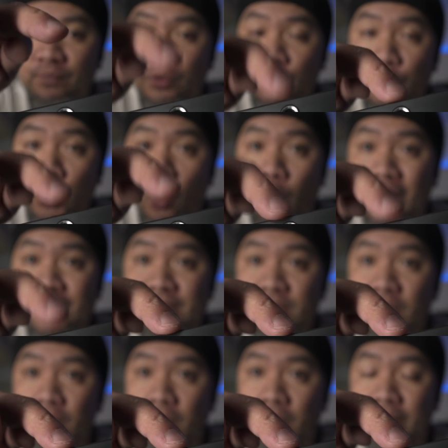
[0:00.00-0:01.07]
no
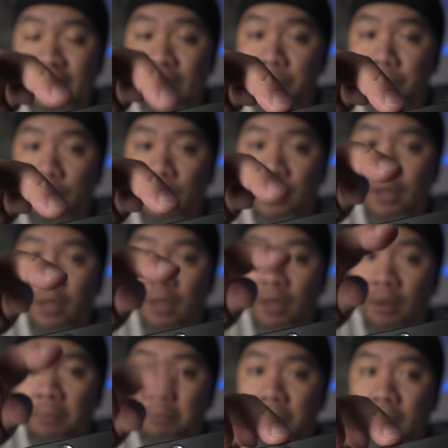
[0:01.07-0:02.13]
XLR input,
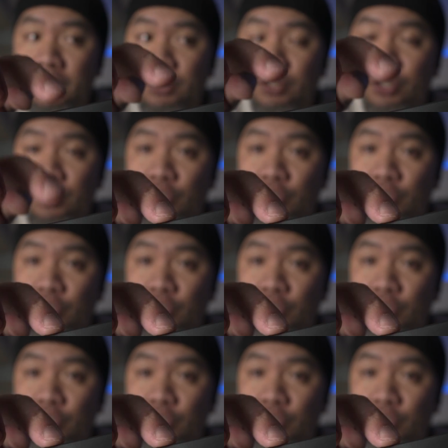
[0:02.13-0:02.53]
but